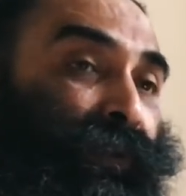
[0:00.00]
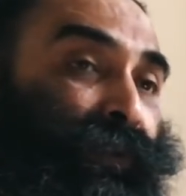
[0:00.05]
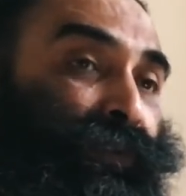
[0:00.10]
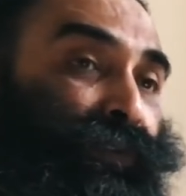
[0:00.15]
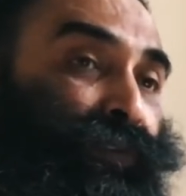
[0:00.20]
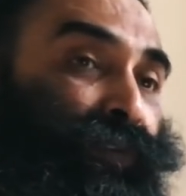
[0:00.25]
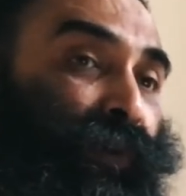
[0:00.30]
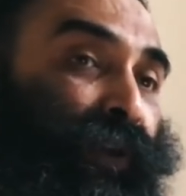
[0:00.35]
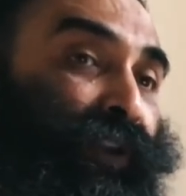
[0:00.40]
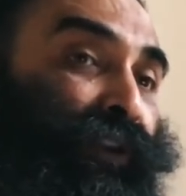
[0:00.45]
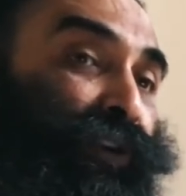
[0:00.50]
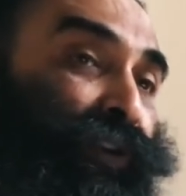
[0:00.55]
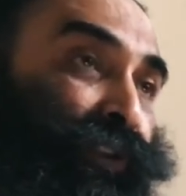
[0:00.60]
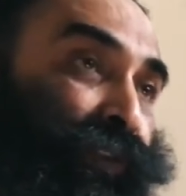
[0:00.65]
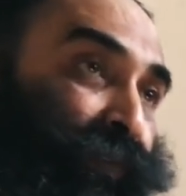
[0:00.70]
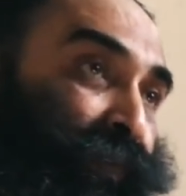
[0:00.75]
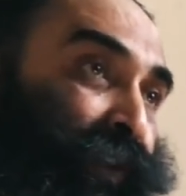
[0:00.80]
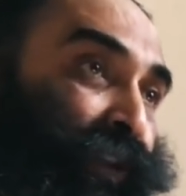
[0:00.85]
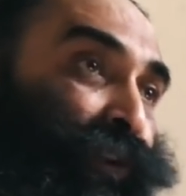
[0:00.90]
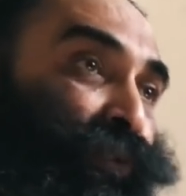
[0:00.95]
So I got
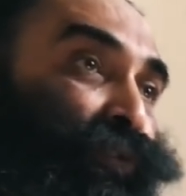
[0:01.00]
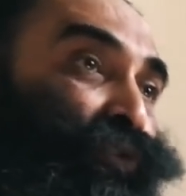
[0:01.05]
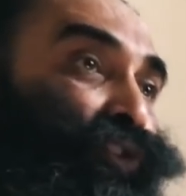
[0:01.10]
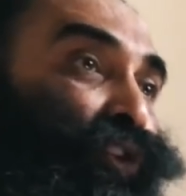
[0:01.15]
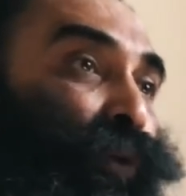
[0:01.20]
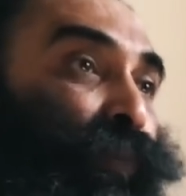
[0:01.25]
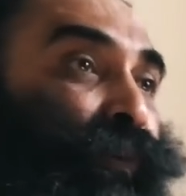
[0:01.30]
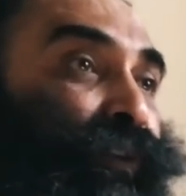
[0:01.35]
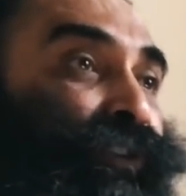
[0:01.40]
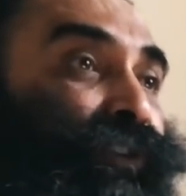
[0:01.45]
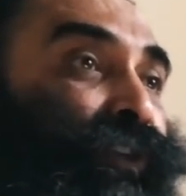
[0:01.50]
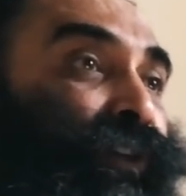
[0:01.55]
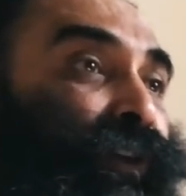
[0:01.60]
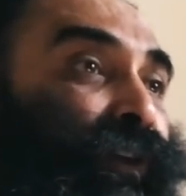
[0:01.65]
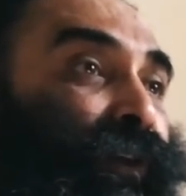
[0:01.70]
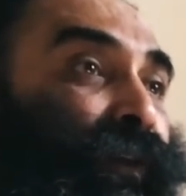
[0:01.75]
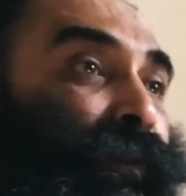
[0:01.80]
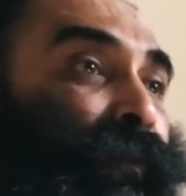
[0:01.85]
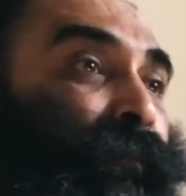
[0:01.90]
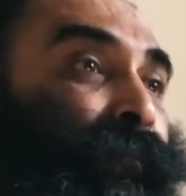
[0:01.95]
a very good job is
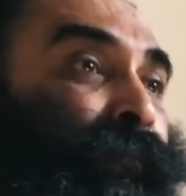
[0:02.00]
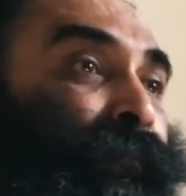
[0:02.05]
here.